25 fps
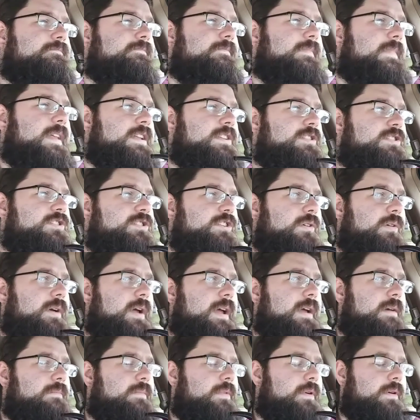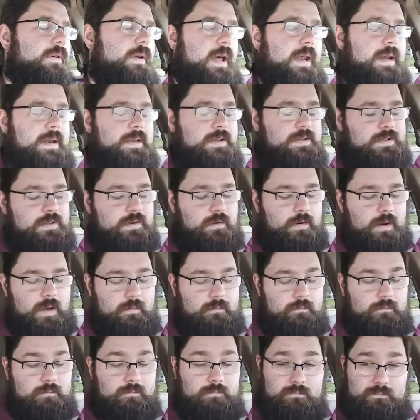Instagram, or not
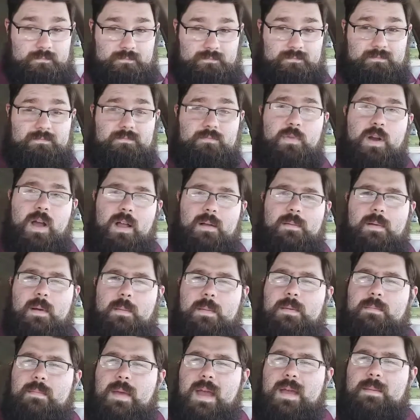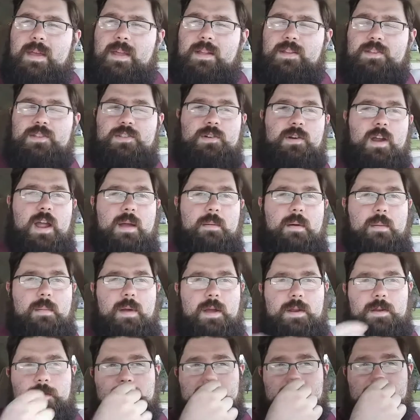Instagram. Well, I mean, maybe Instagram. I
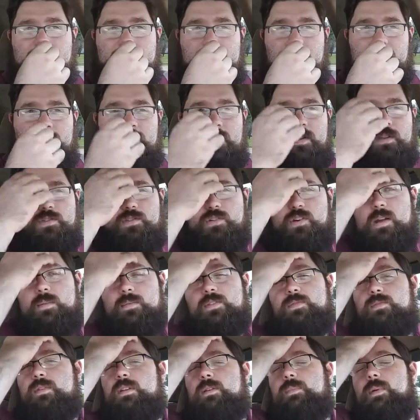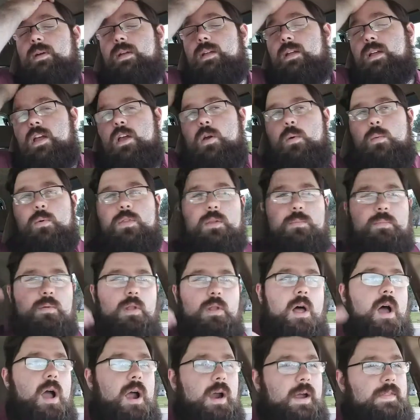might do some stuff with Instagram this week, but the
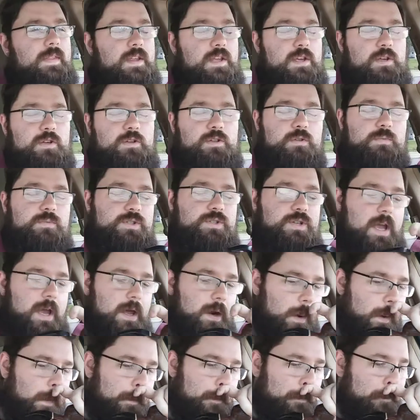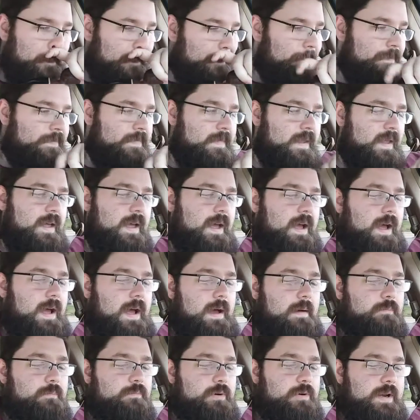blog and the YouTube channel,
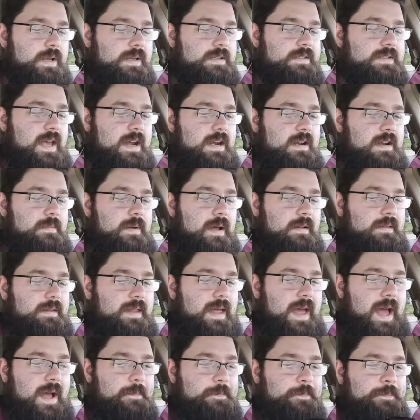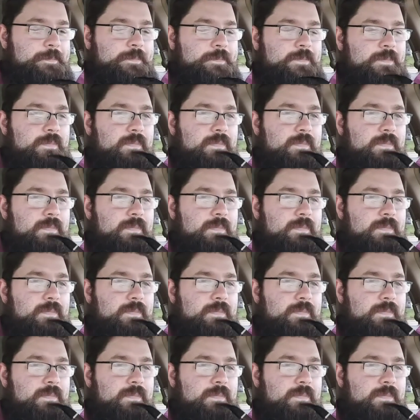I'm pretty excited about that.